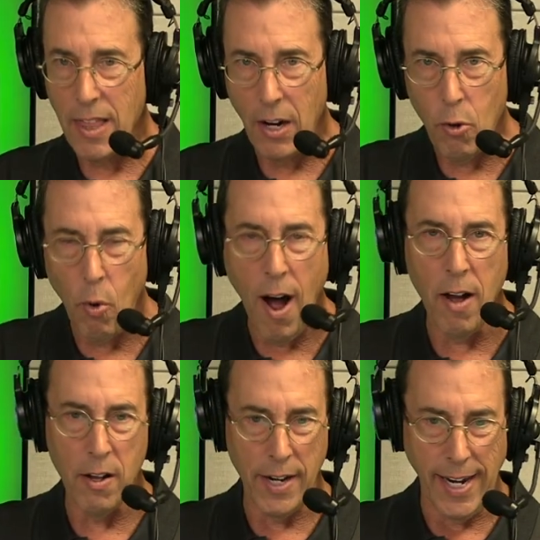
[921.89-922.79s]
at the
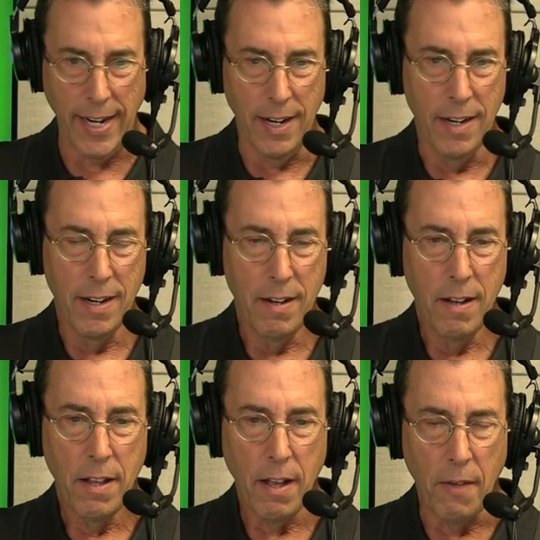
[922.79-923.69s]
quality
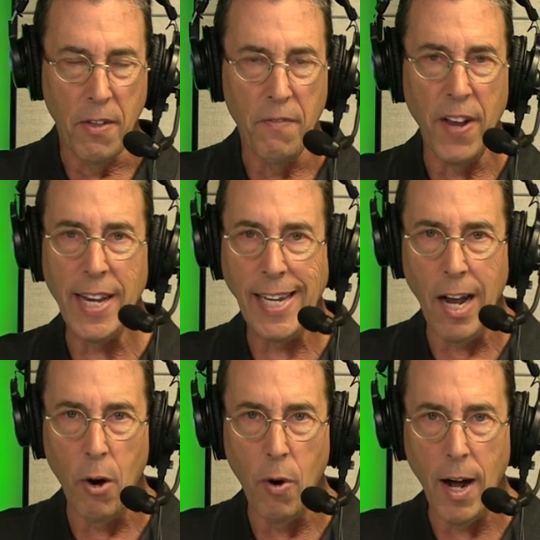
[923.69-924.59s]
of the
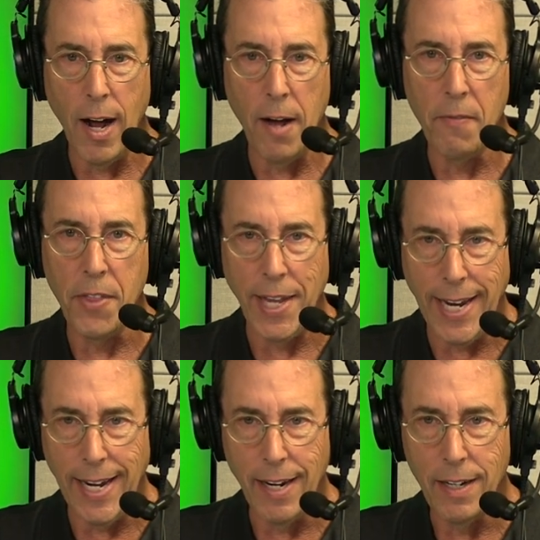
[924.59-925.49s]
video of
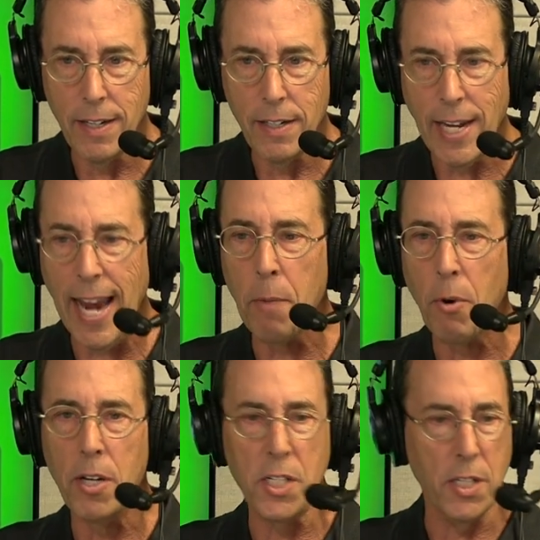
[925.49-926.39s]
the
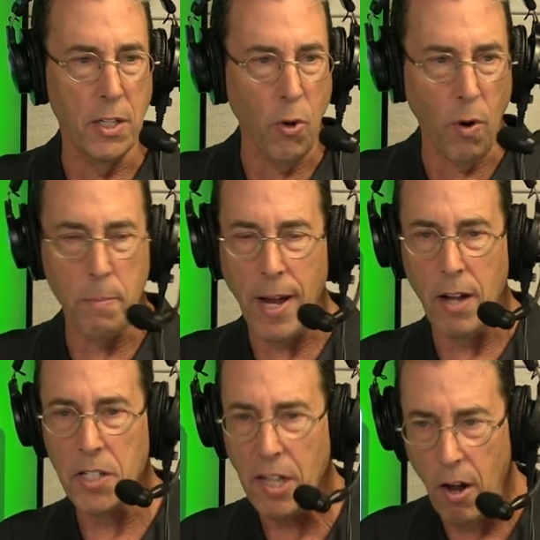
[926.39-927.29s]
cameras, the
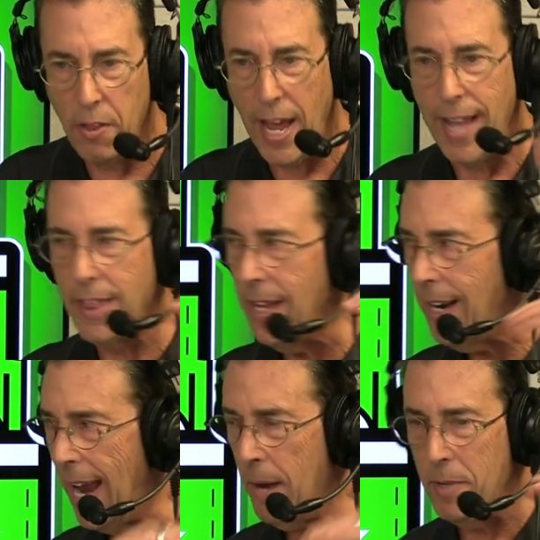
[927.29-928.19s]
doorbells, all that
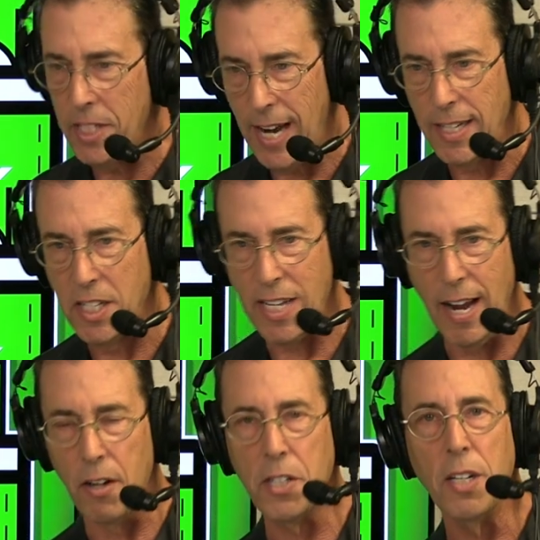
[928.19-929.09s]
that Amazon
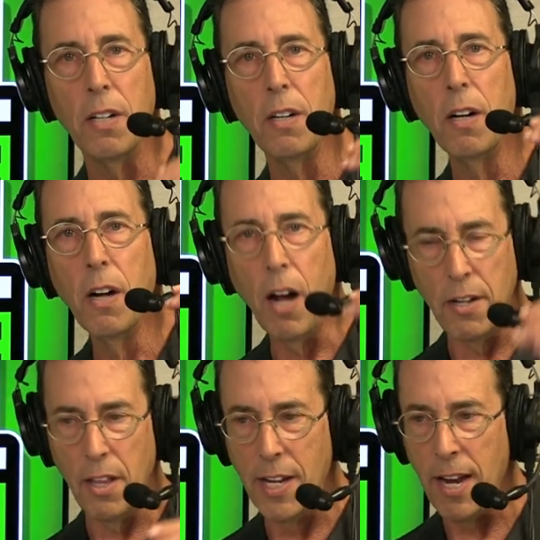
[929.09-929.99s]
sells
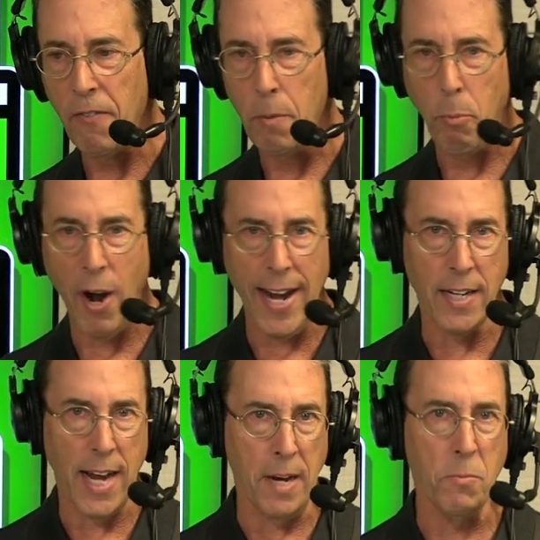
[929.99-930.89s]
under the different
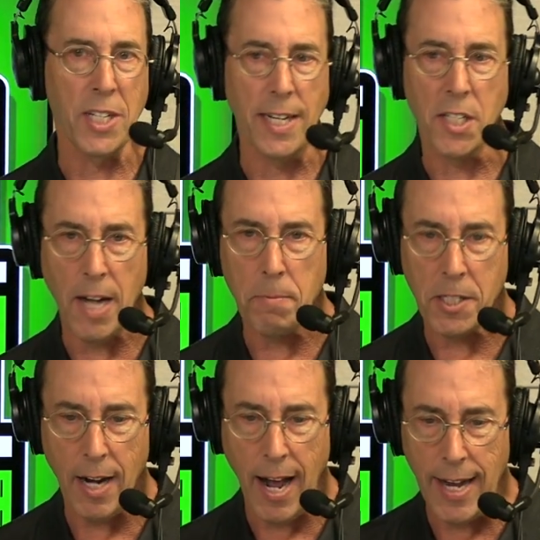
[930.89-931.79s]
brand names they
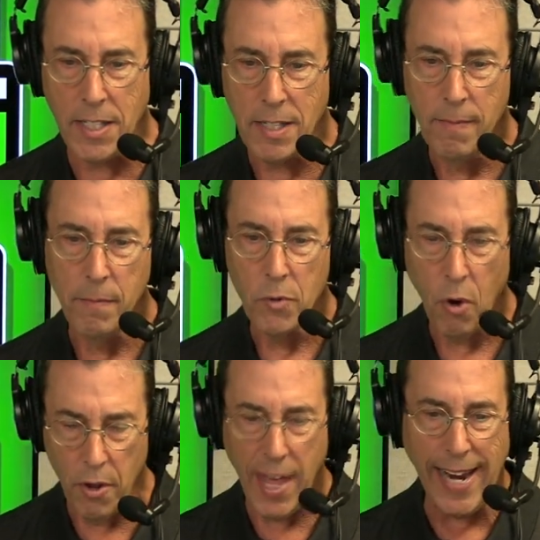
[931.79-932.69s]
subsidize
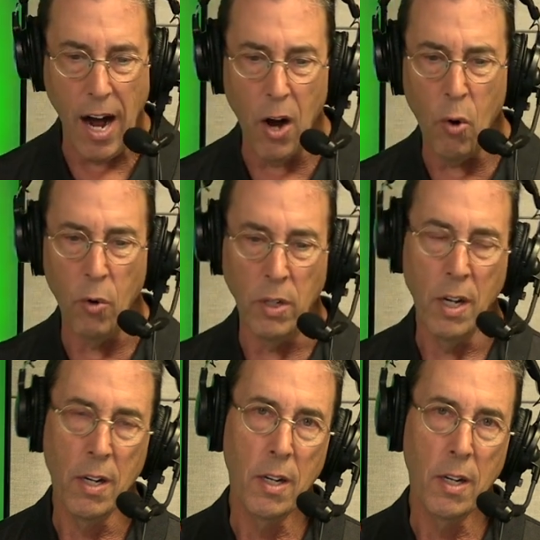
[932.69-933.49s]
or they own,